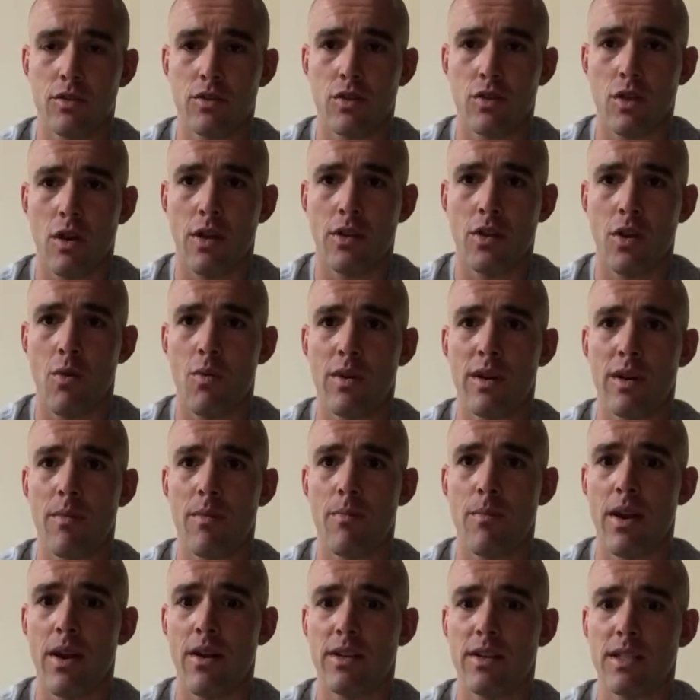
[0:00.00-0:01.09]
So I don't want to
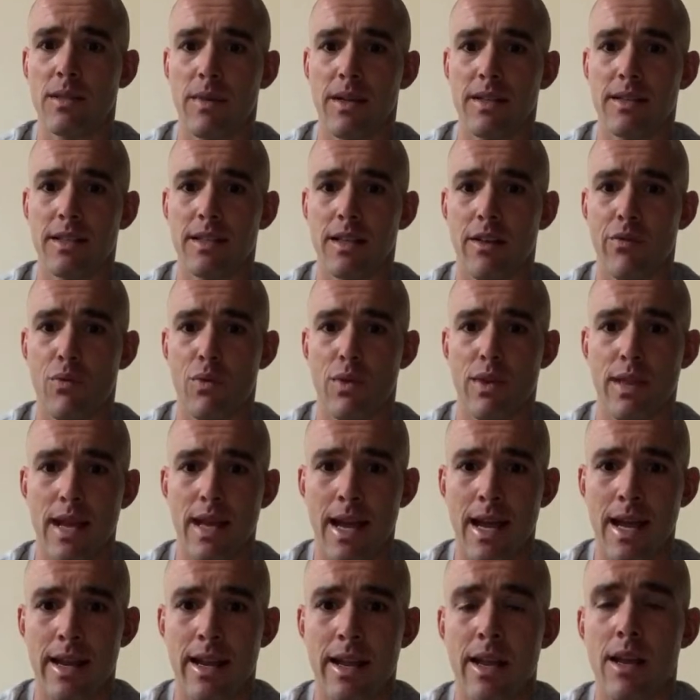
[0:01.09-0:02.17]
embarrass myself with
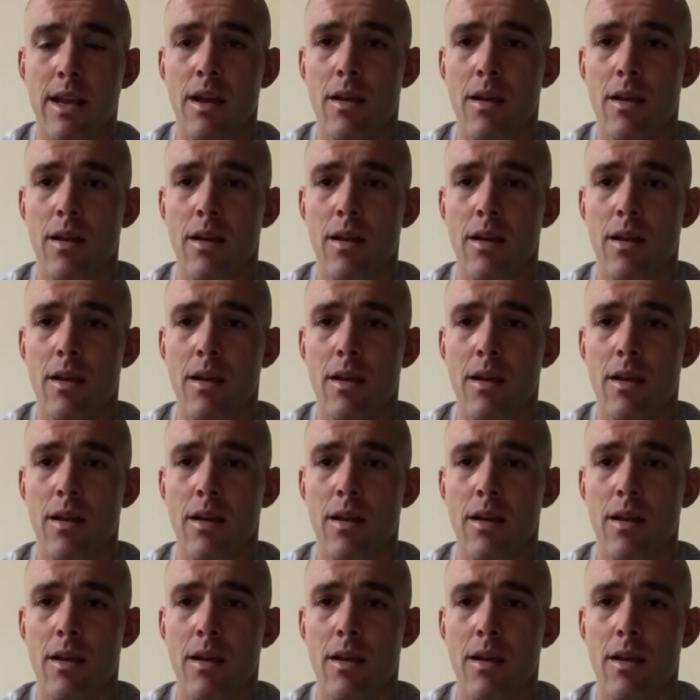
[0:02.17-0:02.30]
that.